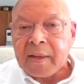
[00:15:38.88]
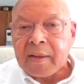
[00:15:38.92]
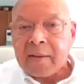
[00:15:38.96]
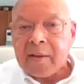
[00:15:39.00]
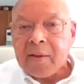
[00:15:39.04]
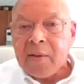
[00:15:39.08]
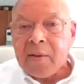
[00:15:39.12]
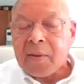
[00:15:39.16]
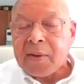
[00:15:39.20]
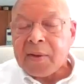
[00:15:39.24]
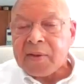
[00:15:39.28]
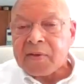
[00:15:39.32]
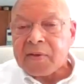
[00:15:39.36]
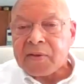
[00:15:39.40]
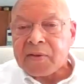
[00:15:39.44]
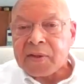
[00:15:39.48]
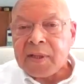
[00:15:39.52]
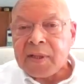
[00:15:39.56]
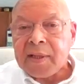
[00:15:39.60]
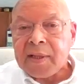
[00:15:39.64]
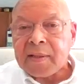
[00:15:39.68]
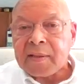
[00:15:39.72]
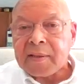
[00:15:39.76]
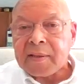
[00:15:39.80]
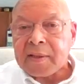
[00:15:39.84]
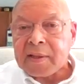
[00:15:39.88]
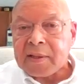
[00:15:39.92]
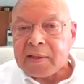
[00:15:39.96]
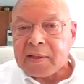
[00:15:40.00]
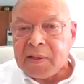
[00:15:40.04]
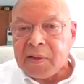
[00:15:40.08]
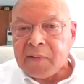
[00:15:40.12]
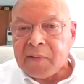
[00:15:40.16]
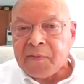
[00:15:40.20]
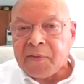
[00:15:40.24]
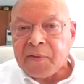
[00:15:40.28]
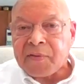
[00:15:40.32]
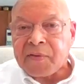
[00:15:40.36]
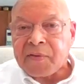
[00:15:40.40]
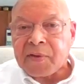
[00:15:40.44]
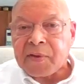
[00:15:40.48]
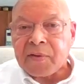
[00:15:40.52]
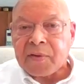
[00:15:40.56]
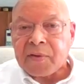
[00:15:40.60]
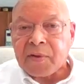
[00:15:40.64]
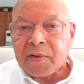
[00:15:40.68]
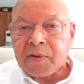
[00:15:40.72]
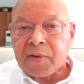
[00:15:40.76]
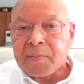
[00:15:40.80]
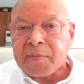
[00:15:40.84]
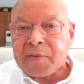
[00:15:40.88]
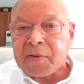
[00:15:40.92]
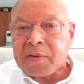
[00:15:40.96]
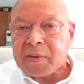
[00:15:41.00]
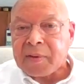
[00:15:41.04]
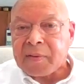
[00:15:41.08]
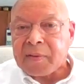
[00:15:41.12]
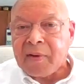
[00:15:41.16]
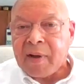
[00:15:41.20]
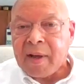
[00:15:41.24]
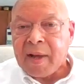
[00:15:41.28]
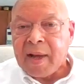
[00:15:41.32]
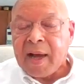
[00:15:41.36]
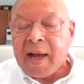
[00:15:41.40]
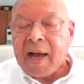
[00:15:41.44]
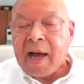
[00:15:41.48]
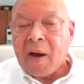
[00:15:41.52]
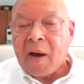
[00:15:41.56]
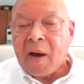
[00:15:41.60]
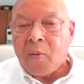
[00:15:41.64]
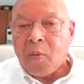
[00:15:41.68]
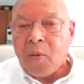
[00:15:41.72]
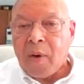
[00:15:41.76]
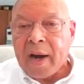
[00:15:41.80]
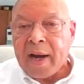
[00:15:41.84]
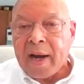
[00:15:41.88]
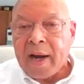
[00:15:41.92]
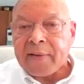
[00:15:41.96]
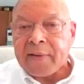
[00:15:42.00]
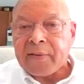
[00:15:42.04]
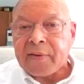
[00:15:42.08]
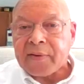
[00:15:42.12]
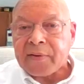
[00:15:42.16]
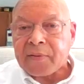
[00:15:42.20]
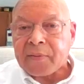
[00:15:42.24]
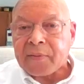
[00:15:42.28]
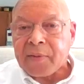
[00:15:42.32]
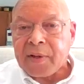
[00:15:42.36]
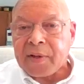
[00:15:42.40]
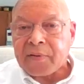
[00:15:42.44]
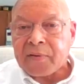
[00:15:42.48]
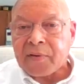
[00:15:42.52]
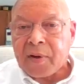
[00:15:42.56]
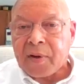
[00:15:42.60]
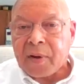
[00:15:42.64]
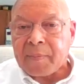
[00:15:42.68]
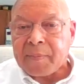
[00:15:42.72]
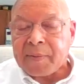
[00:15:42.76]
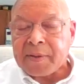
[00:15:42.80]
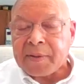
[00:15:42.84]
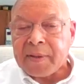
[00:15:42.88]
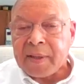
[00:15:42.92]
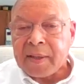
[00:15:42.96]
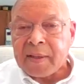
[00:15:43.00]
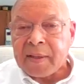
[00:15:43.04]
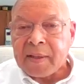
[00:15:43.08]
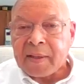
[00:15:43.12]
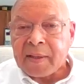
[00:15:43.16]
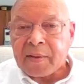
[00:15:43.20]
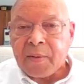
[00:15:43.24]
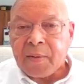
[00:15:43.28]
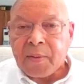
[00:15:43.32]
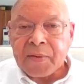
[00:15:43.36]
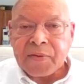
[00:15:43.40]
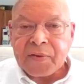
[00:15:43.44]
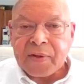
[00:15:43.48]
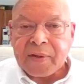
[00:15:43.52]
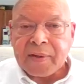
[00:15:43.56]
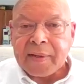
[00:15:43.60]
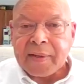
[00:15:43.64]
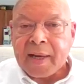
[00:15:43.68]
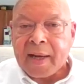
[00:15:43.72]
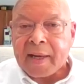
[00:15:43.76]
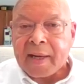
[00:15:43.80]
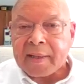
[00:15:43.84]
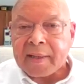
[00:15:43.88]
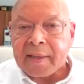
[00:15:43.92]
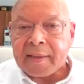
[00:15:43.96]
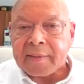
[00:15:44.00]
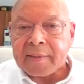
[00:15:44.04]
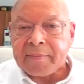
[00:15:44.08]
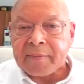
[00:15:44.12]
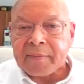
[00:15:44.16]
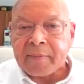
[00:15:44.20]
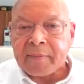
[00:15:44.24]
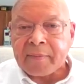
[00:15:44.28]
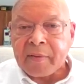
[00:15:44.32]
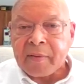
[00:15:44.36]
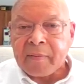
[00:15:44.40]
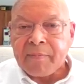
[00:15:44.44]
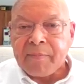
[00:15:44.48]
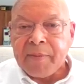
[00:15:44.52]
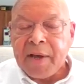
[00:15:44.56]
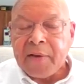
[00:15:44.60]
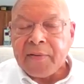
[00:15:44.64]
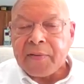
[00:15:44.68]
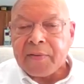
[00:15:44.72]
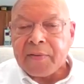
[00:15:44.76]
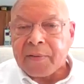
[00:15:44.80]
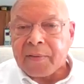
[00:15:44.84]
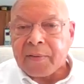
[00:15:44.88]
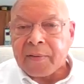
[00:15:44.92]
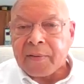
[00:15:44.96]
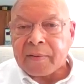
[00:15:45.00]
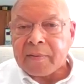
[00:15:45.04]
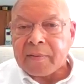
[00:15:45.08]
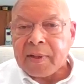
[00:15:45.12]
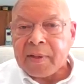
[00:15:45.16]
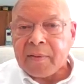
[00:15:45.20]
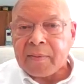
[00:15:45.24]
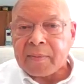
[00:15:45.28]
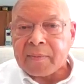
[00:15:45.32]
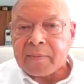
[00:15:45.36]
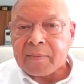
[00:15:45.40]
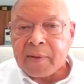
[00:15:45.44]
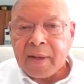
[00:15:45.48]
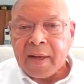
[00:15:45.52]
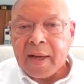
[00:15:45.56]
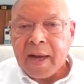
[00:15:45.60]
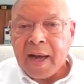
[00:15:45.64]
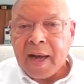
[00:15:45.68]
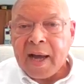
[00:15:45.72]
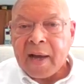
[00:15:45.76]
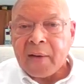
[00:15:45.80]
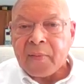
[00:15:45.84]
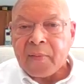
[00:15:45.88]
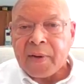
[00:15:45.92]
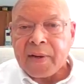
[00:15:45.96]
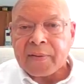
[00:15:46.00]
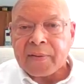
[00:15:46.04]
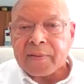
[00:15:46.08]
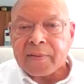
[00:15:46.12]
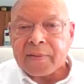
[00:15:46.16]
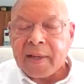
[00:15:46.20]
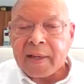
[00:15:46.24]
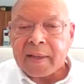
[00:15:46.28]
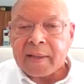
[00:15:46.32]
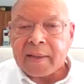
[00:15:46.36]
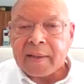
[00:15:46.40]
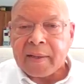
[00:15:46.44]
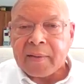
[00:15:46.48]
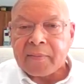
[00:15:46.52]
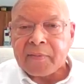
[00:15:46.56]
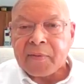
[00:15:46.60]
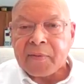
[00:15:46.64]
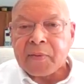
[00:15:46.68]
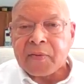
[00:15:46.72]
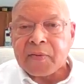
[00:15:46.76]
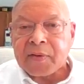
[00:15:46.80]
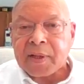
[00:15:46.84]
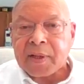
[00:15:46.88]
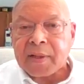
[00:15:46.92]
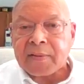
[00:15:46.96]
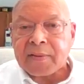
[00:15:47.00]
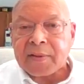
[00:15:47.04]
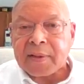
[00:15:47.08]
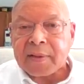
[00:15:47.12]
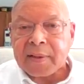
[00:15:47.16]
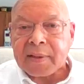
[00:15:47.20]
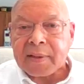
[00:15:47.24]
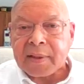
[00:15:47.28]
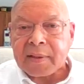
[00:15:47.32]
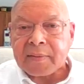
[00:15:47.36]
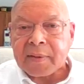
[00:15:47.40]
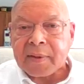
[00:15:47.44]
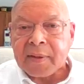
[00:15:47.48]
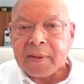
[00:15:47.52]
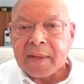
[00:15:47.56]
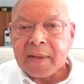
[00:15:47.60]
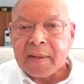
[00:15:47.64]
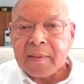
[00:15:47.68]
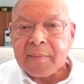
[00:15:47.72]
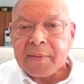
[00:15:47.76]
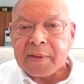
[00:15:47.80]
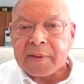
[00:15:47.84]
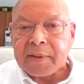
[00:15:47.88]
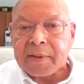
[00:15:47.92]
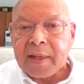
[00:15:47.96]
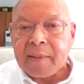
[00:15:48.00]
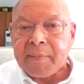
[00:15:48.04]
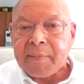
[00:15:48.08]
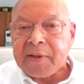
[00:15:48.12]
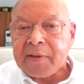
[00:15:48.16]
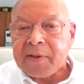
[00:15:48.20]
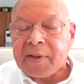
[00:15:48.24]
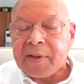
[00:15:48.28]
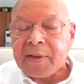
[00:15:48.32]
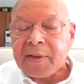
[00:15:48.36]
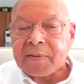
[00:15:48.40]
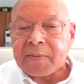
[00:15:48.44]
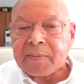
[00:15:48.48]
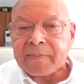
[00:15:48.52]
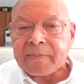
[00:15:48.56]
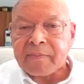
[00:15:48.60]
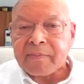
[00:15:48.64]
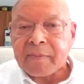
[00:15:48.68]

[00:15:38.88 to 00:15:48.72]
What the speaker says: you can see the difference in terms of how wide the streets are, but of course they're not on major, highways like Route 16 is. But I mean, there's